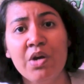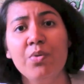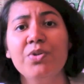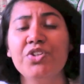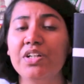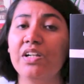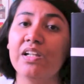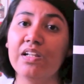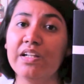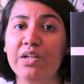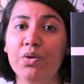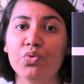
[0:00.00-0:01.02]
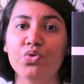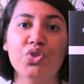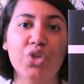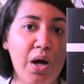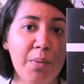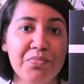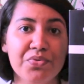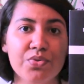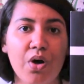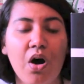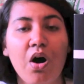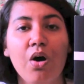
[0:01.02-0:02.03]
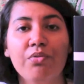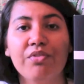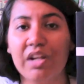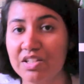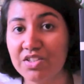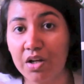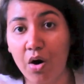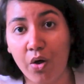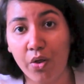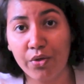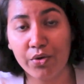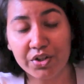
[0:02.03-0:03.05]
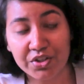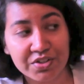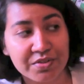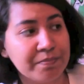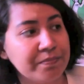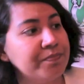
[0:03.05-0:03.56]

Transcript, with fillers: which are the little drops of classic authors.